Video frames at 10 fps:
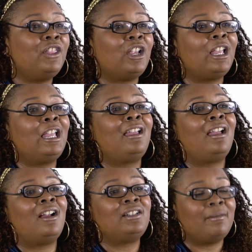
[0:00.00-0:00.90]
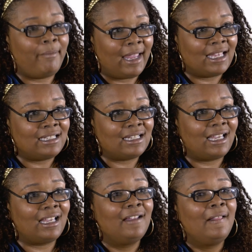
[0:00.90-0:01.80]
they are
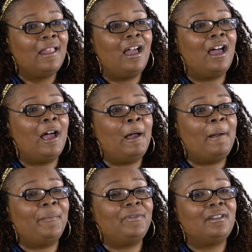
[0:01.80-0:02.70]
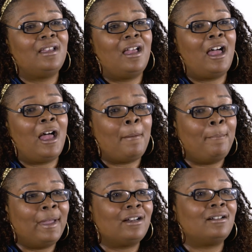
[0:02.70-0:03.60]
demanding a
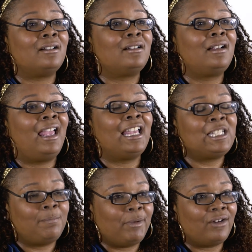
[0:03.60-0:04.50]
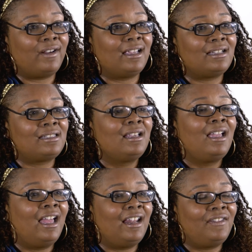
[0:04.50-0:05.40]
better experience.
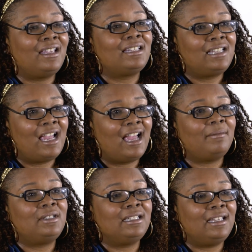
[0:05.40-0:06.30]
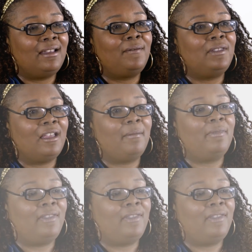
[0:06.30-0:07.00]
And I think it's time to give them